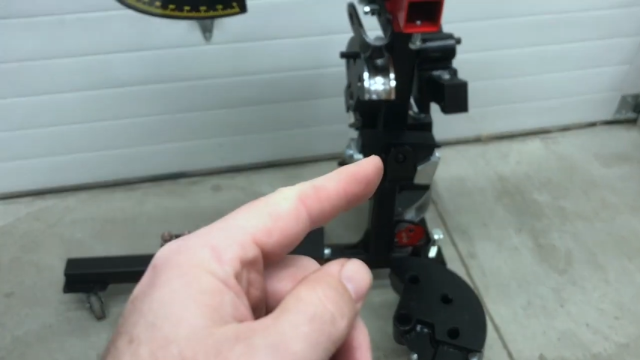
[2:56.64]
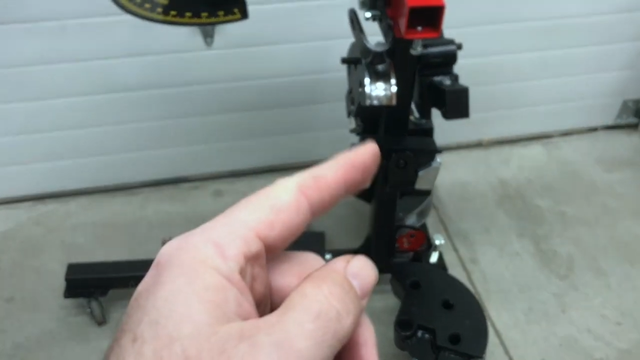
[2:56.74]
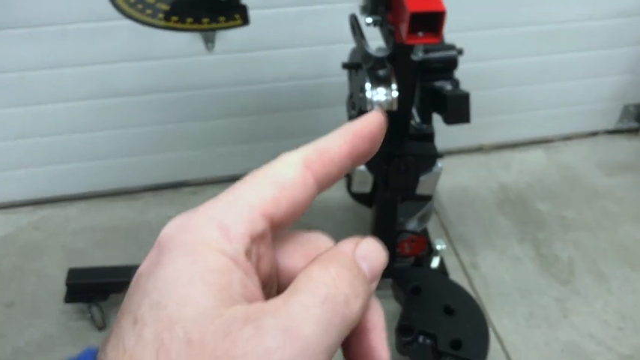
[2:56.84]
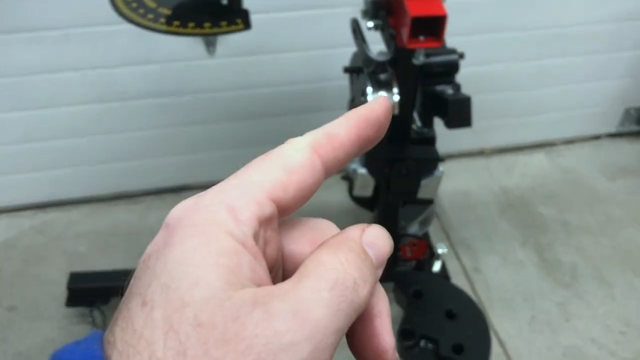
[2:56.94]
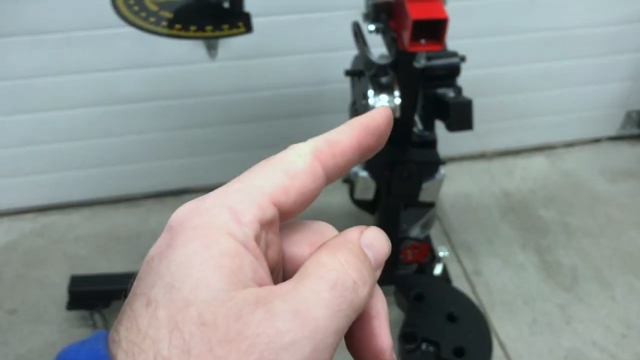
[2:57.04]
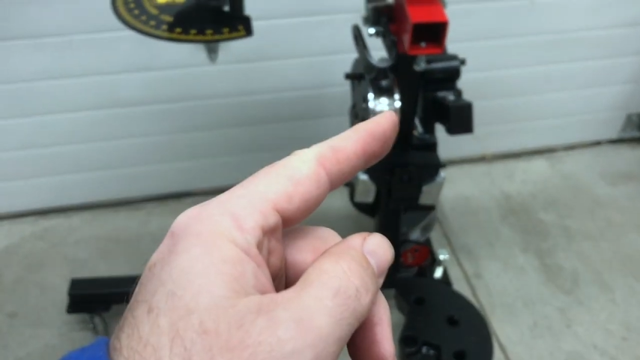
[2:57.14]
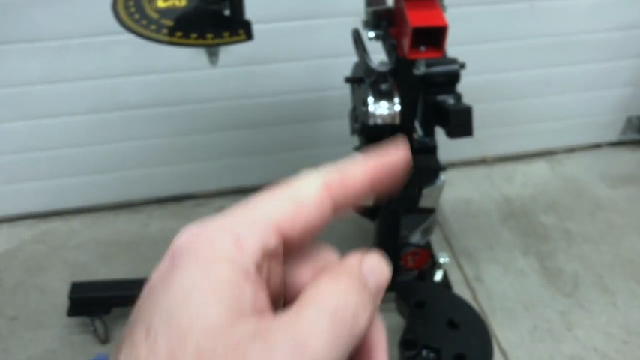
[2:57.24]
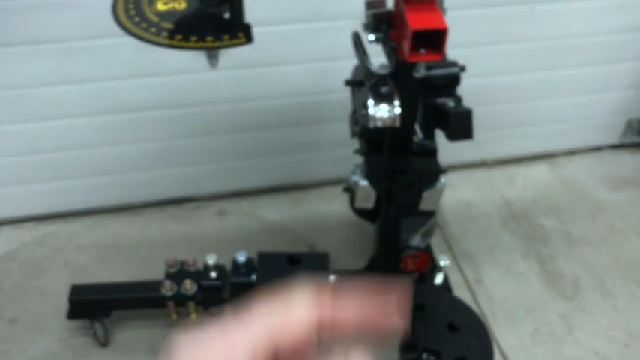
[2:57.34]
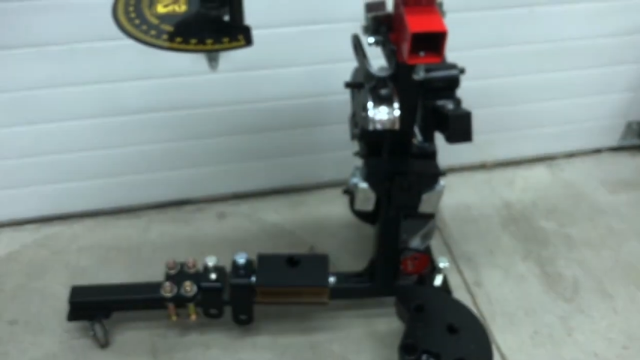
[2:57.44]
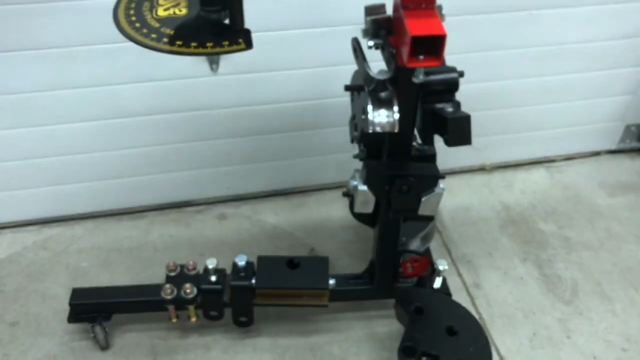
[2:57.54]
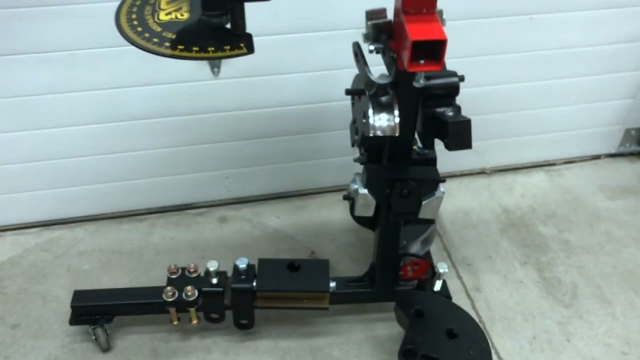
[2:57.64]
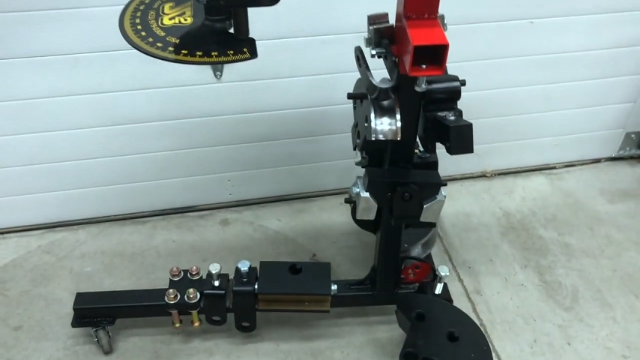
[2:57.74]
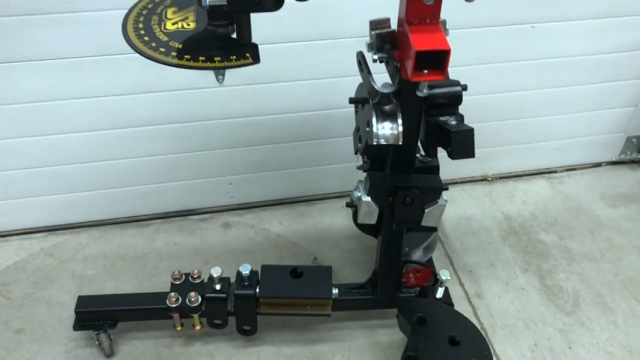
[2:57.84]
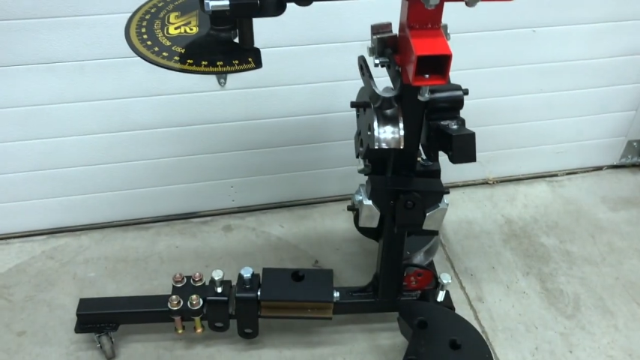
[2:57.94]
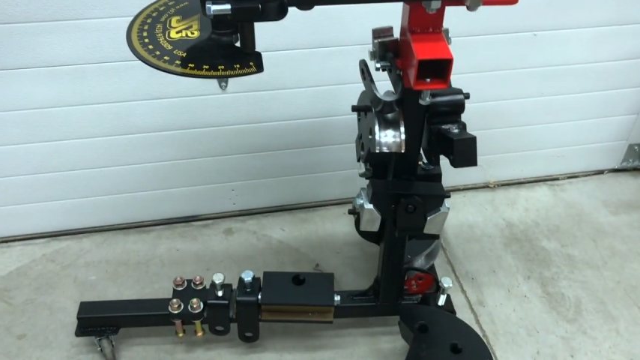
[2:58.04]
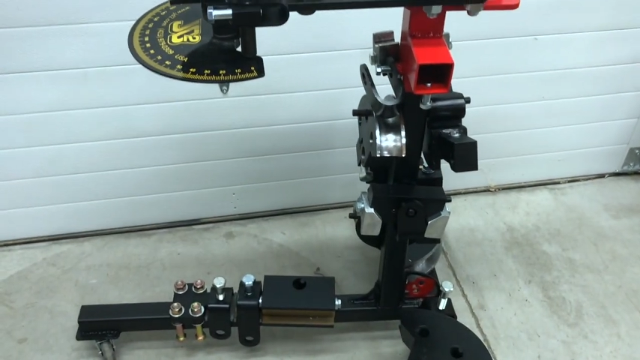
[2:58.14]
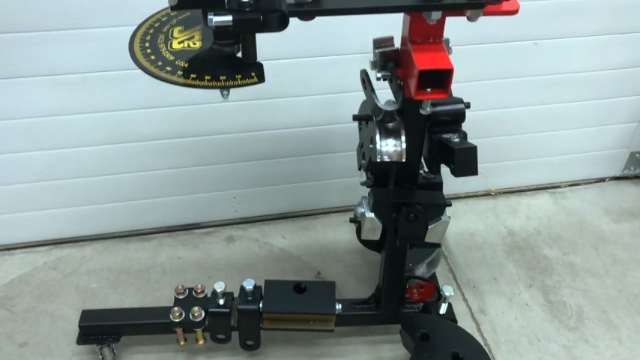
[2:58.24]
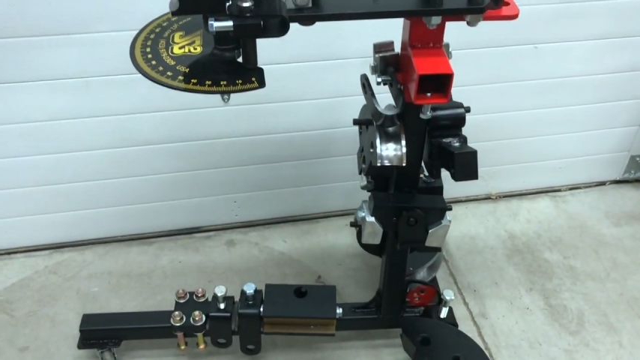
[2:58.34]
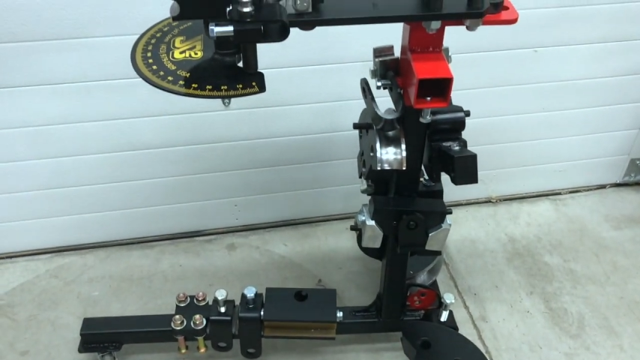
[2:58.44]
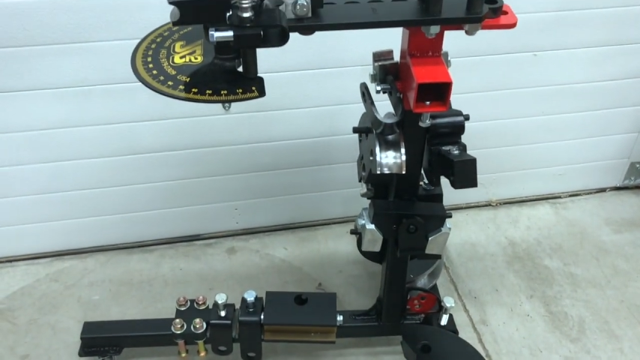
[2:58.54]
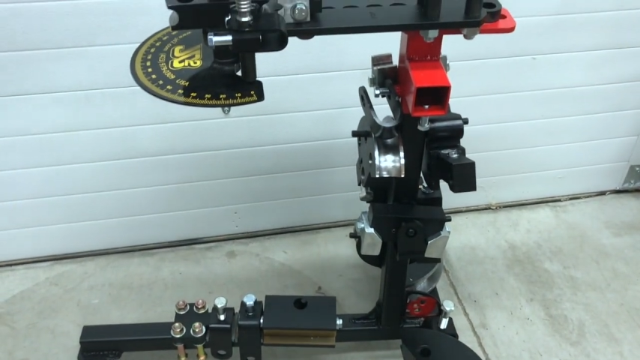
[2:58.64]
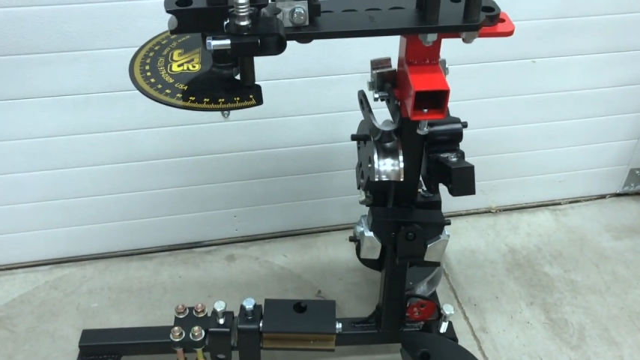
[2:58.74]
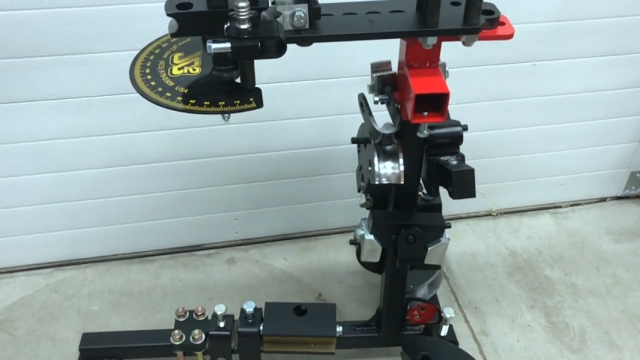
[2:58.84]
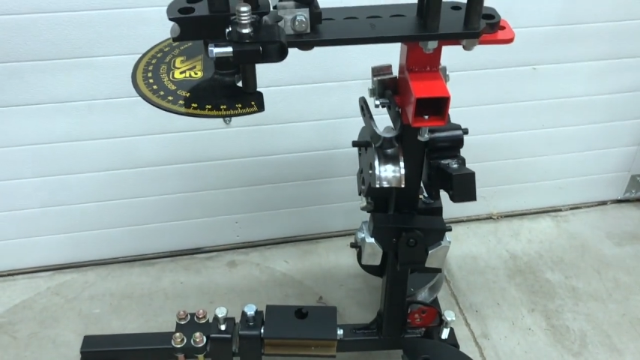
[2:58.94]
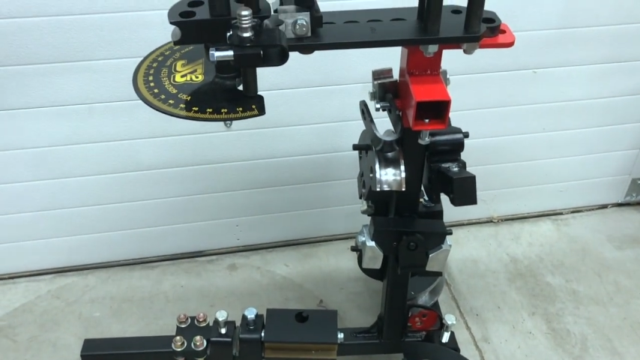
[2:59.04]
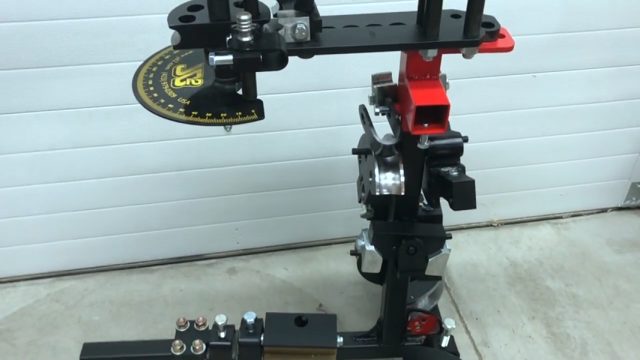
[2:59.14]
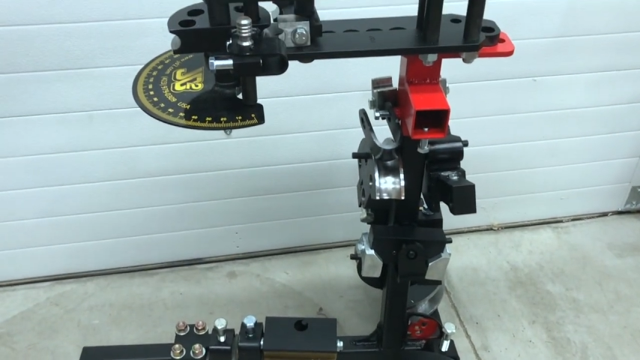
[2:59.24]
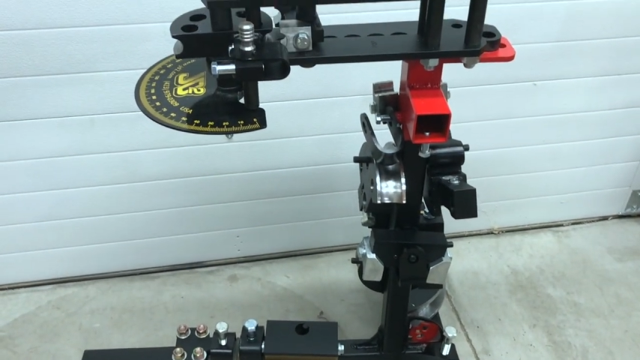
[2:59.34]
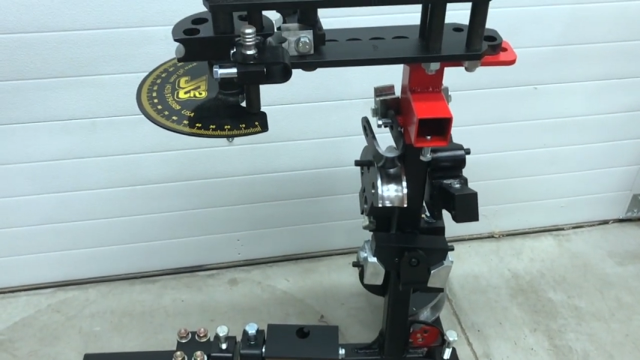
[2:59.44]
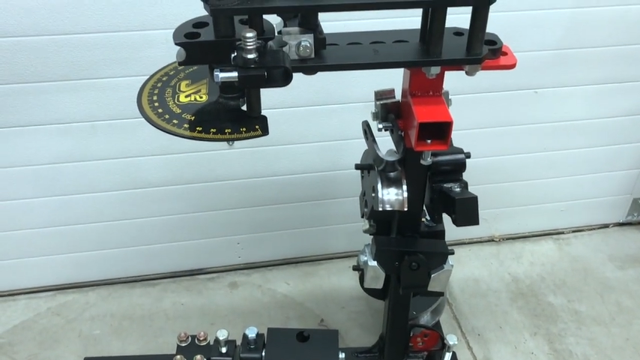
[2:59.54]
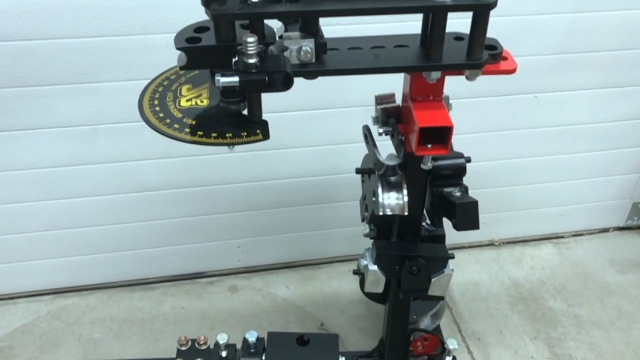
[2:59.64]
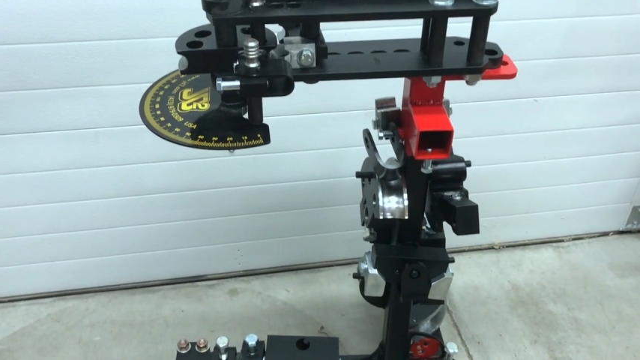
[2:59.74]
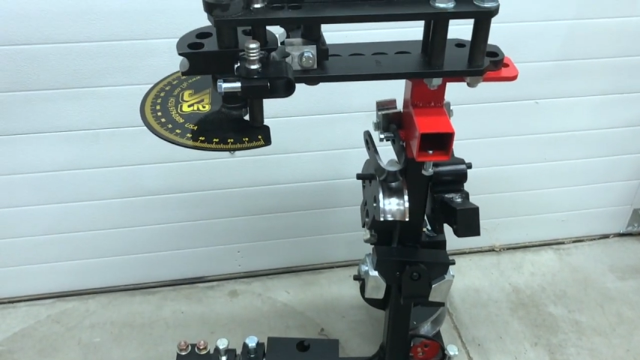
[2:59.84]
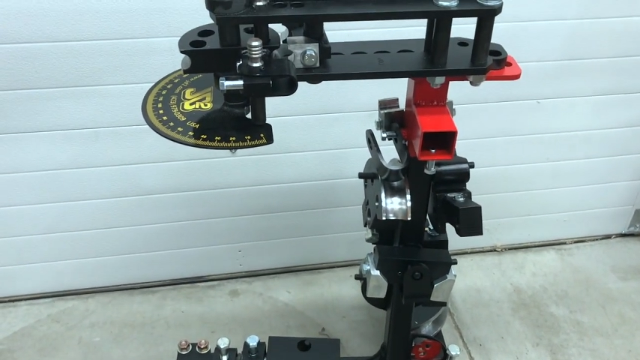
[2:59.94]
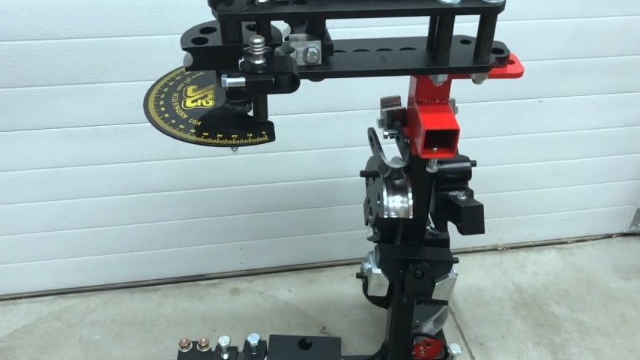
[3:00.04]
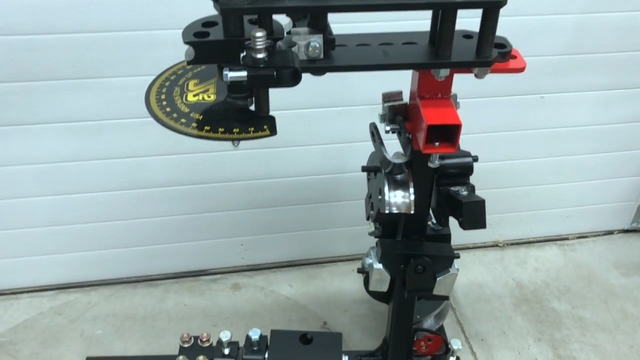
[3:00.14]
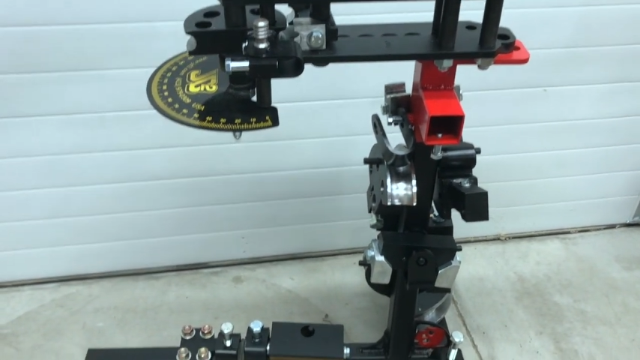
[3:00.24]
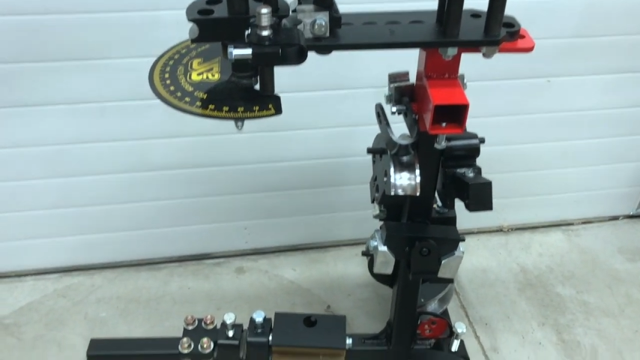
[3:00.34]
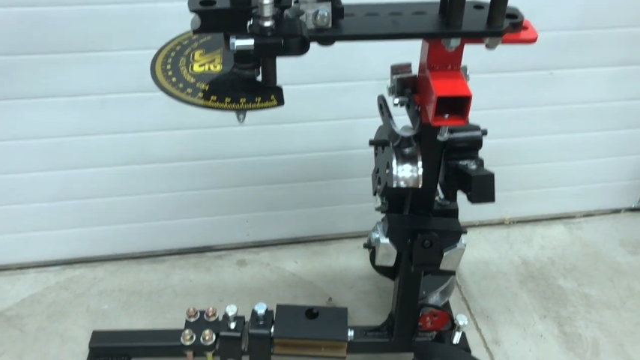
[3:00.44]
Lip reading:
(no speaker visible)